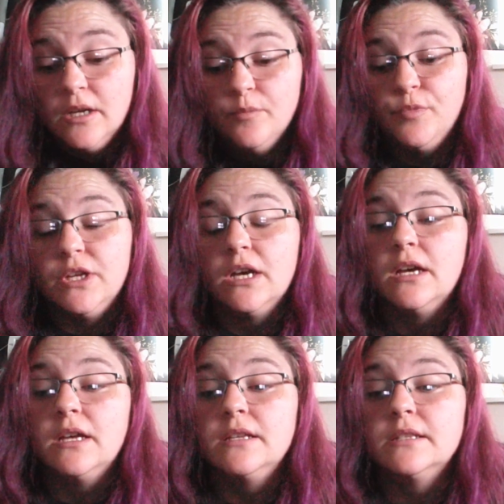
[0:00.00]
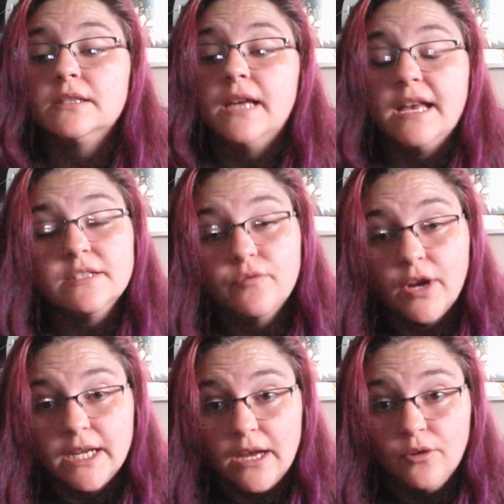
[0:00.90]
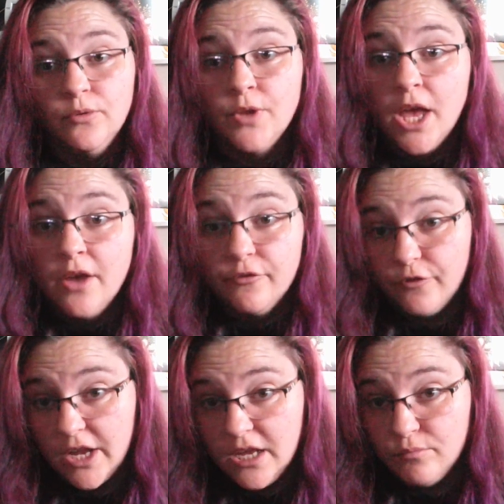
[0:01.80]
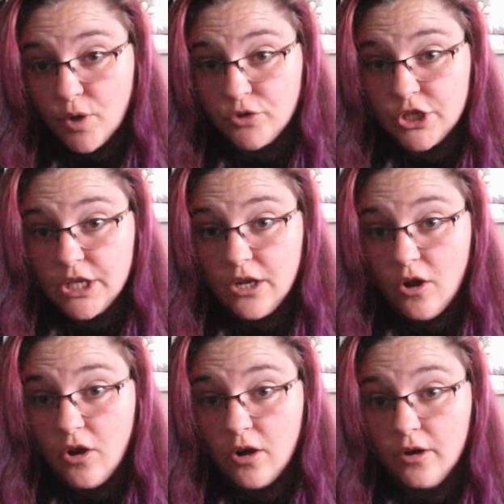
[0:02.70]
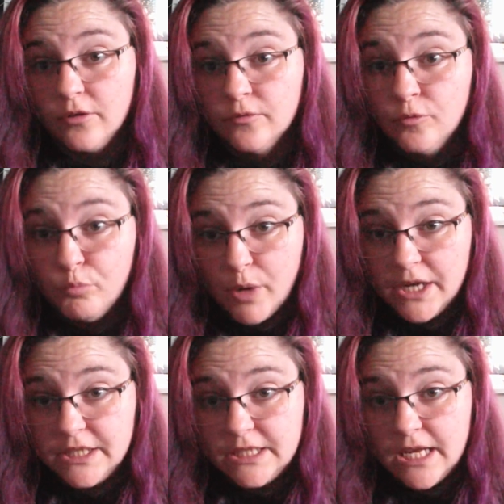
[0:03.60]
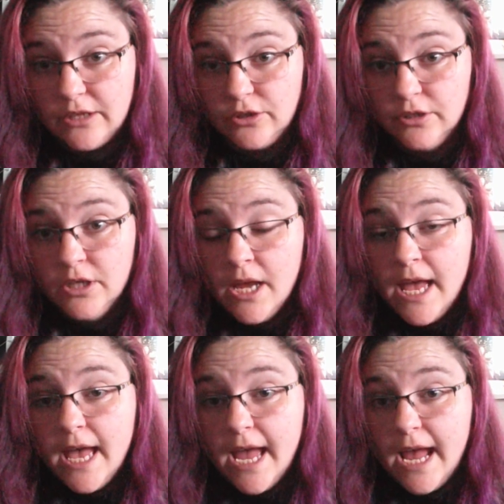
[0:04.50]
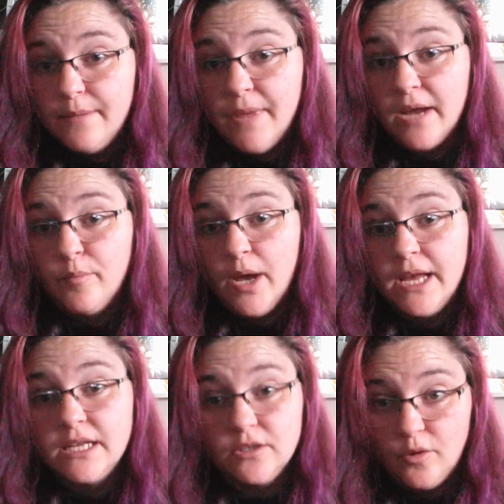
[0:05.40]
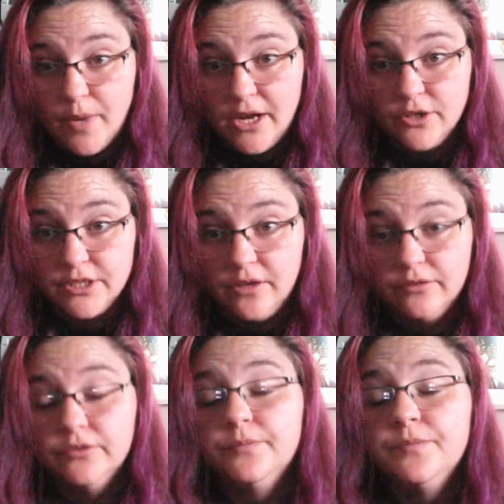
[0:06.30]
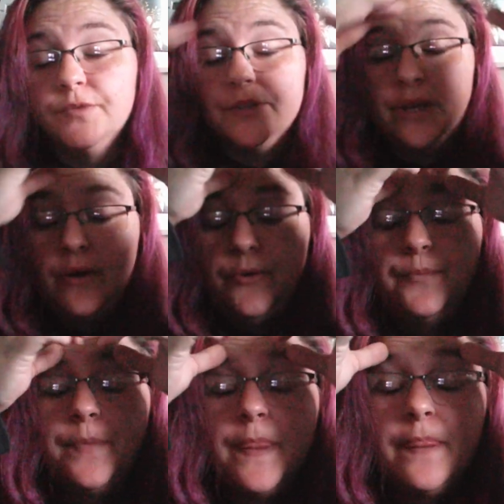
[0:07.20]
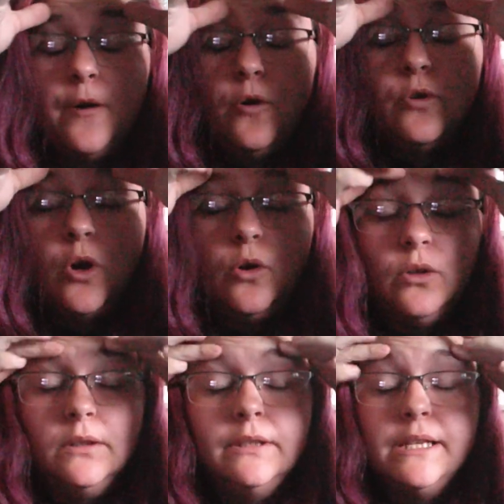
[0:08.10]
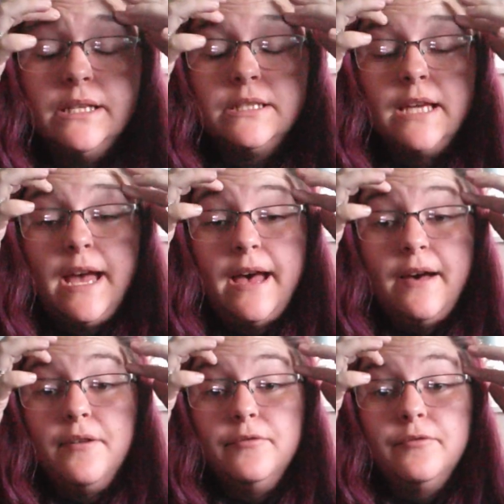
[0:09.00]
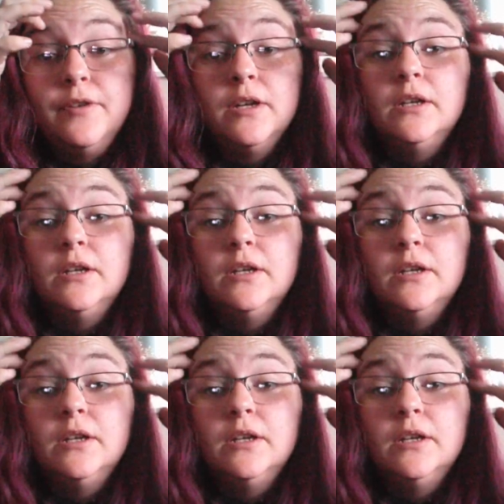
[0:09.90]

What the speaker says: Because as of right now, Freya and Mochi are bonded together and Magpie is all by herself. So the whole goal is to have